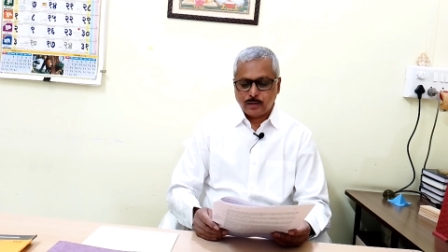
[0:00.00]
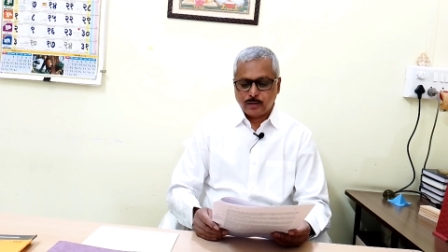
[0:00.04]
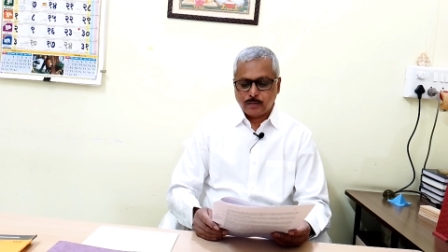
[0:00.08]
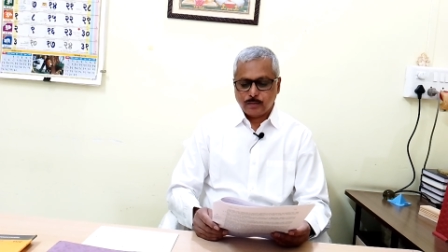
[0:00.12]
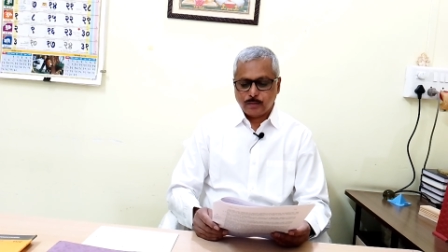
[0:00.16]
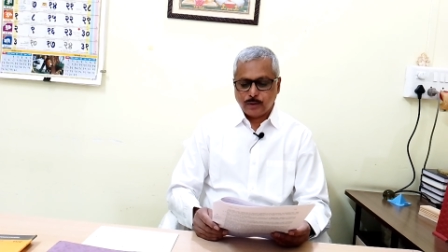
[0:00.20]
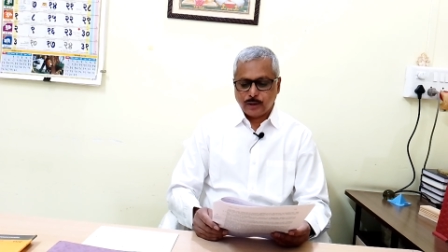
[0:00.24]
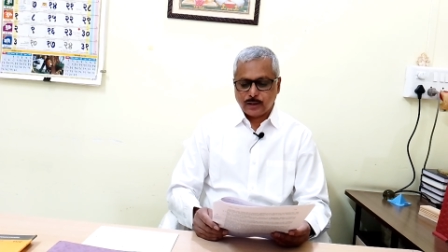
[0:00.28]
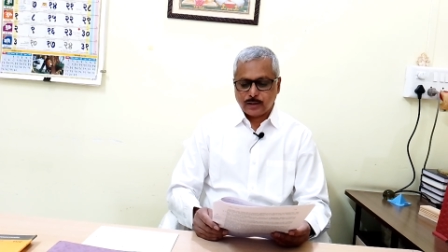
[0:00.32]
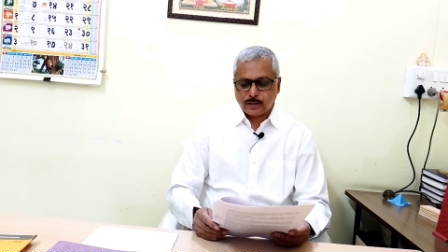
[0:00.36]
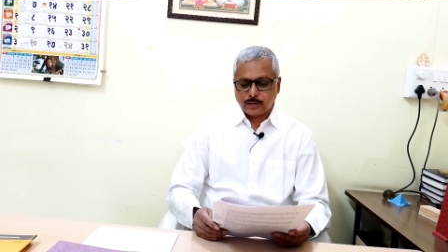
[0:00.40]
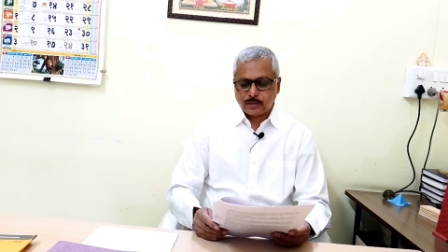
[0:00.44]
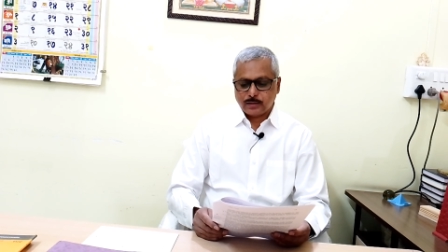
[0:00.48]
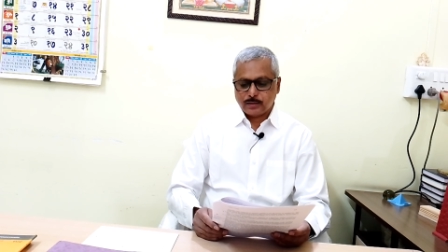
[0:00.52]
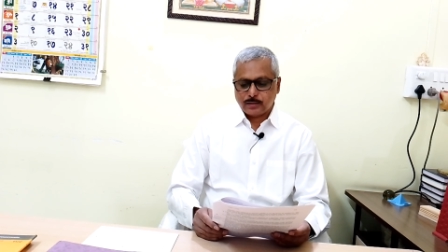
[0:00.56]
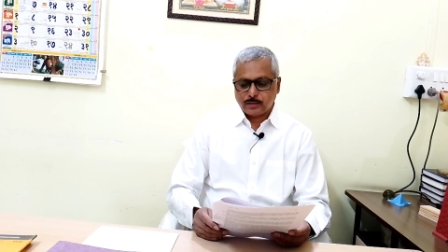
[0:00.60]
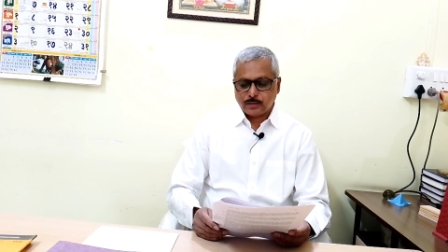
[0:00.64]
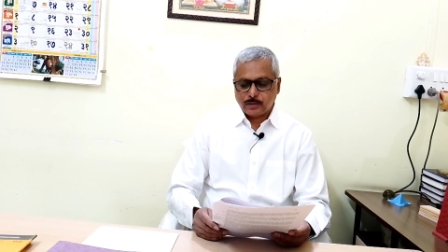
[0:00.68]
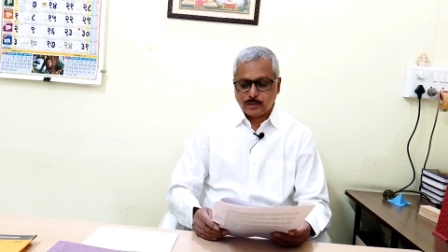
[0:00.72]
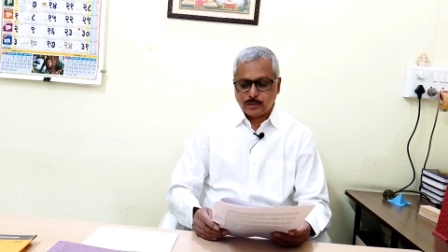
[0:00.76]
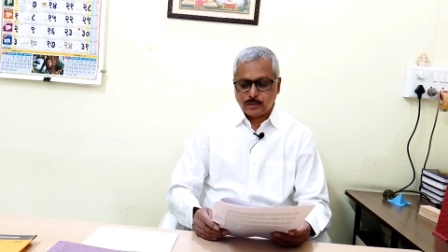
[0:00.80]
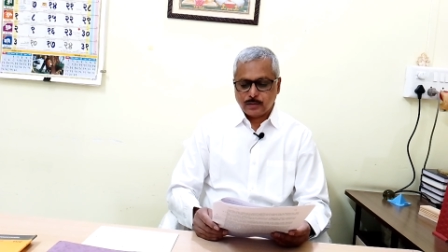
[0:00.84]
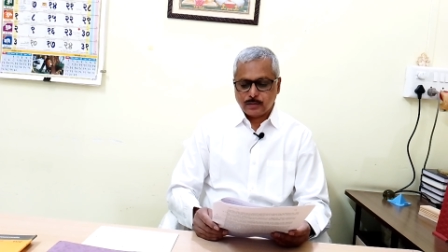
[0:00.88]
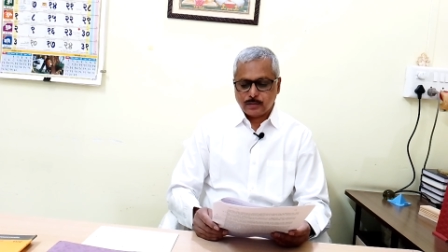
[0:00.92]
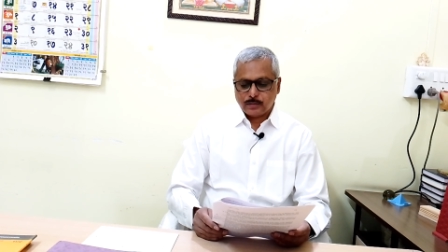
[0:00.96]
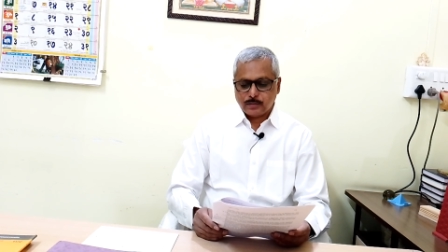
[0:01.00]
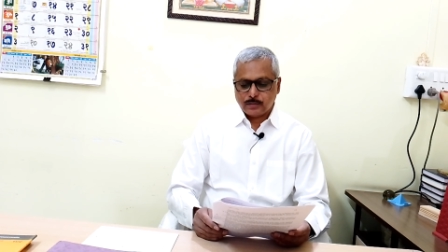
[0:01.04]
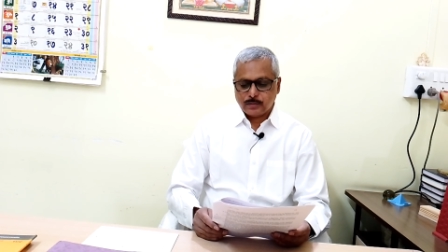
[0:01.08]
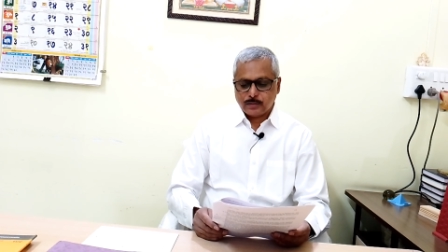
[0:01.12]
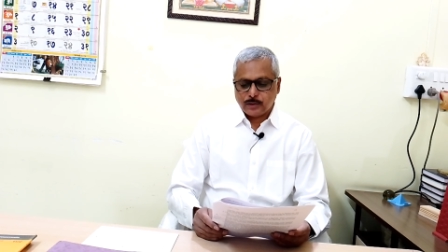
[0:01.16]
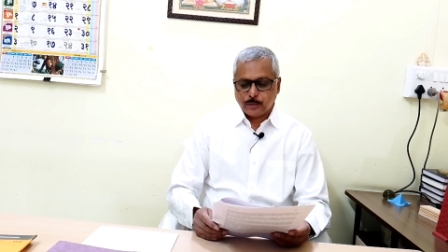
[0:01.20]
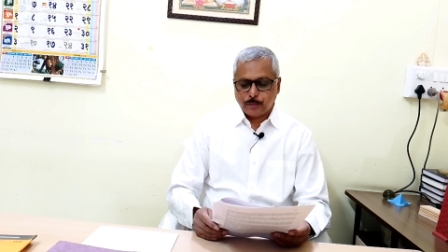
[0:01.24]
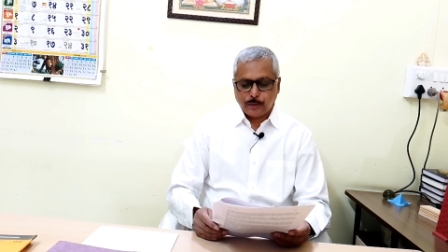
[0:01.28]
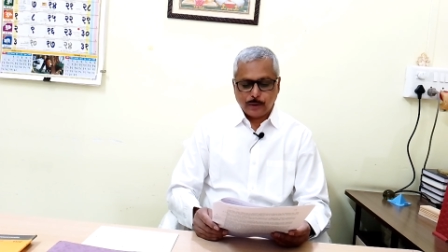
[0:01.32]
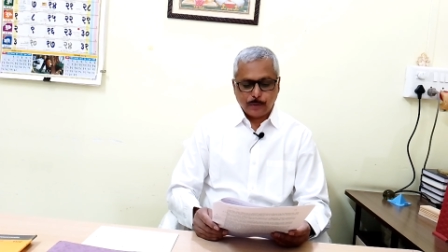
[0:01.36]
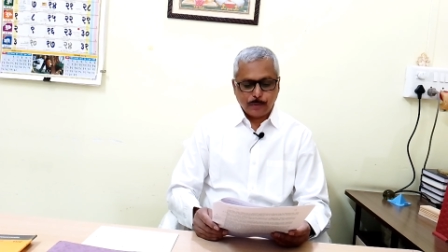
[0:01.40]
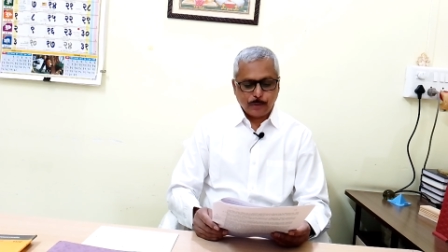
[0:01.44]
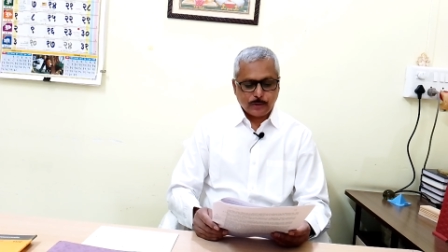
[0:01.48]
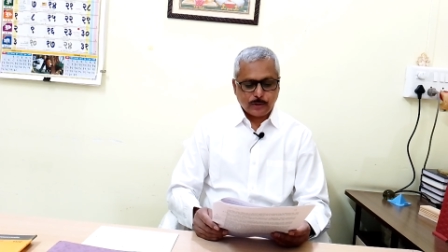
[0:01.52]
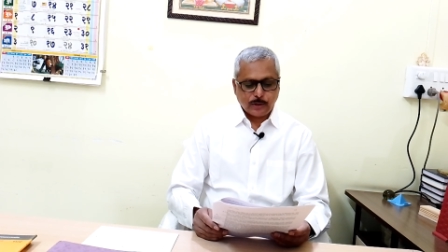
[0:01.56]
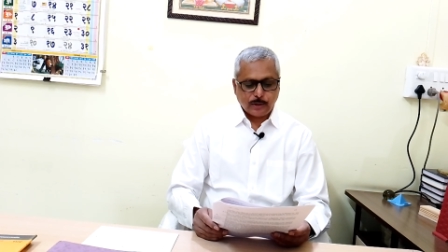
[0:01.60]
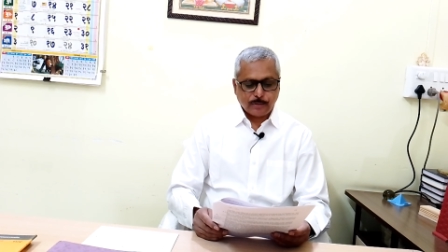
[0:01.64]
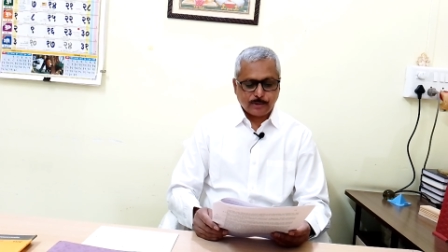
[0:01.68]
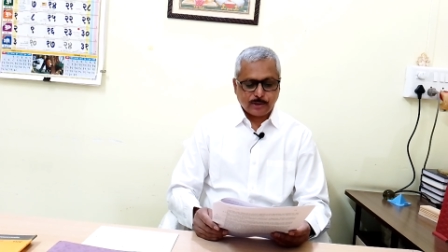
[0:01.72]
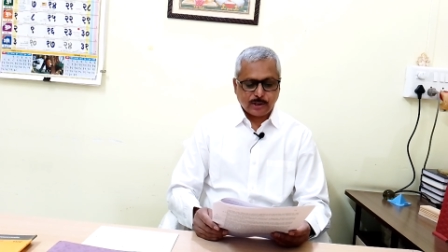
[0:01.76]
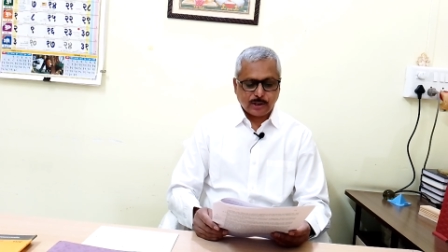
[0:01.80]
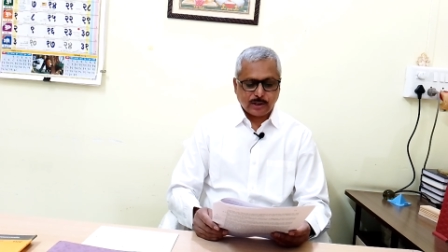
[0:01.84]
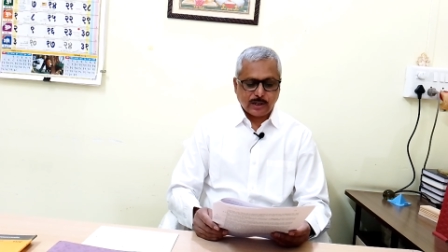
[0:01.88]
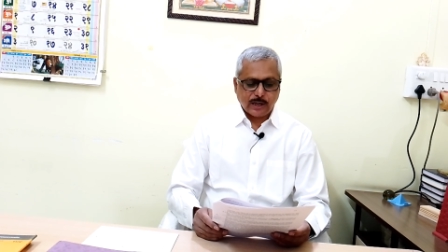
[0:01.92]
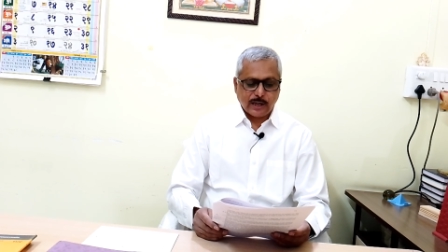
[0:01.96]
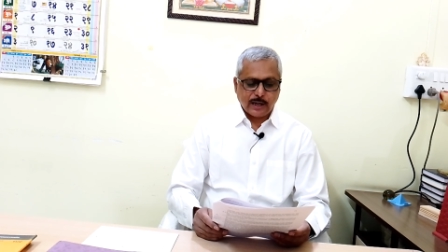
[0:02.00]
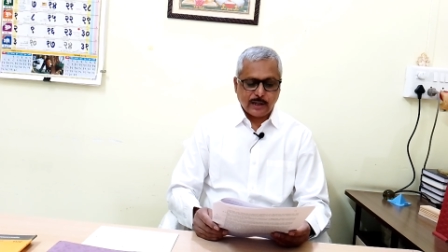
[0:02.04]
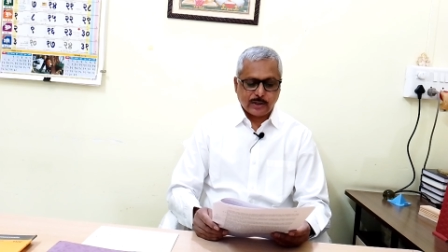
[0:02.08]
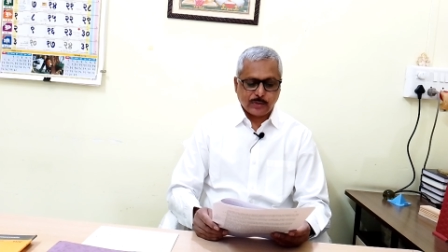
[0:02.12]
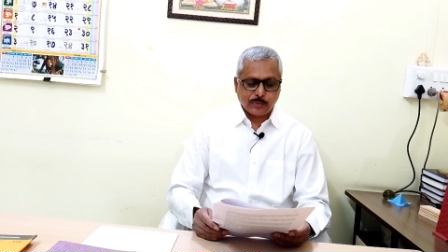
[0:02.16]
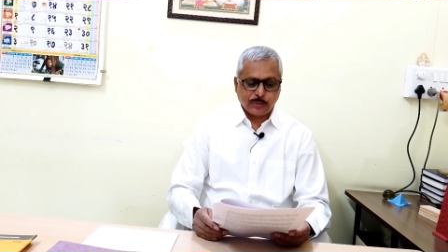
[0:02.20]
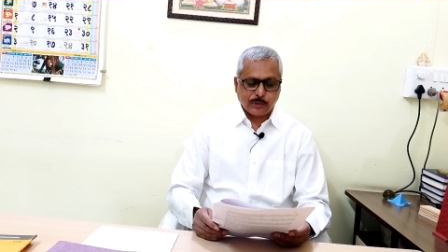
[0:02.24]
But the purpose of such arrest